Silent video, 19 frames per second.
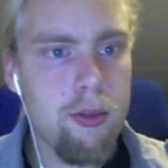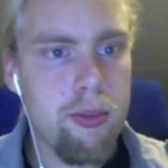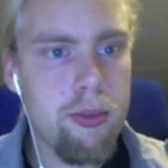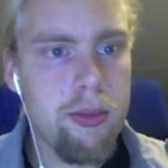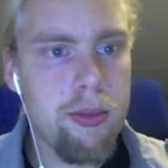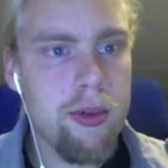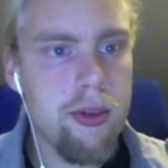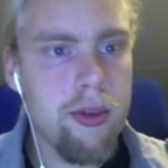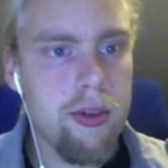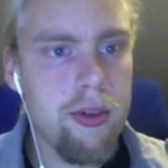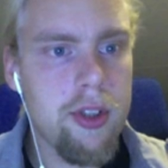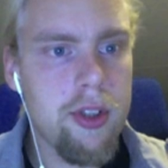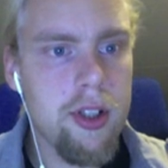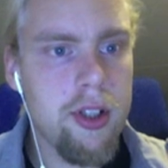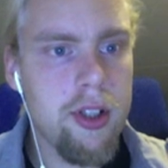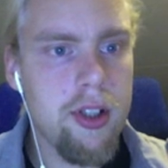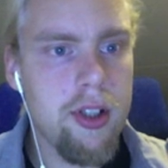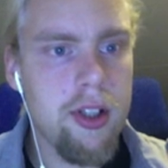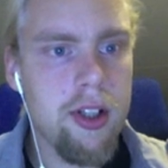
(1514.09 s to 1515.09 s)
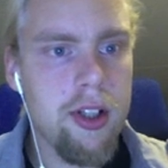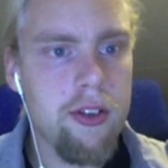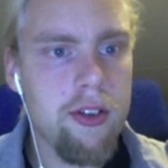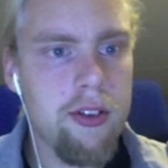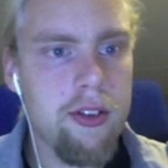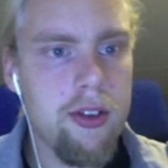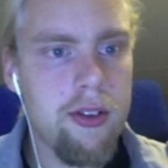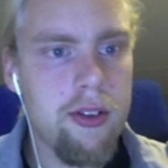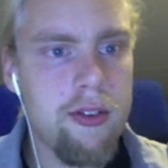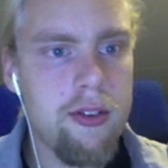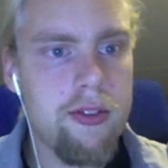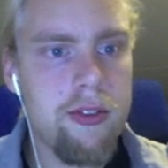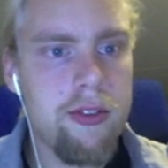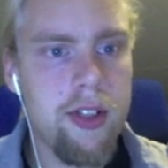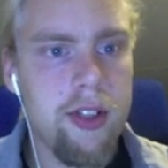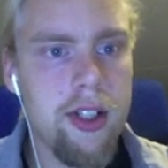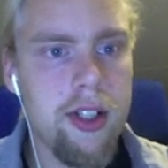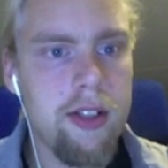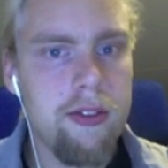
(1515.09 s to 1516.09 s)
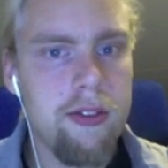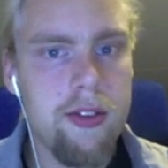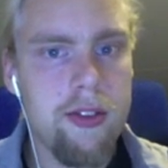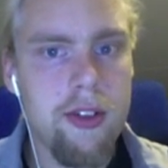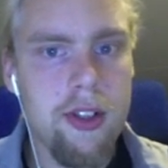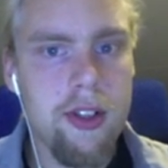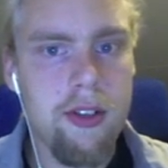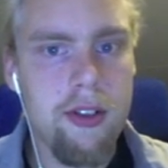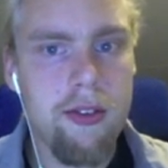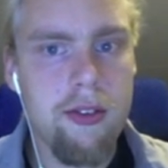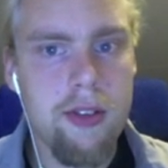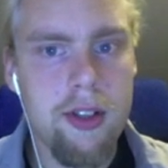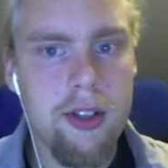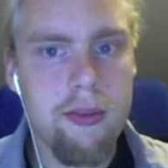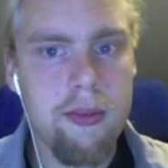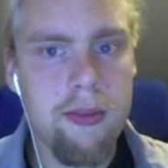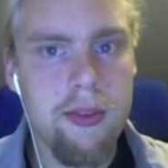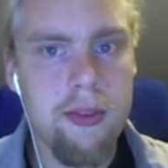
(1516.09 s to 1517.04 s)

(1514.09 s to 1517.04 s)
broken in Xcode 5. That's why I'm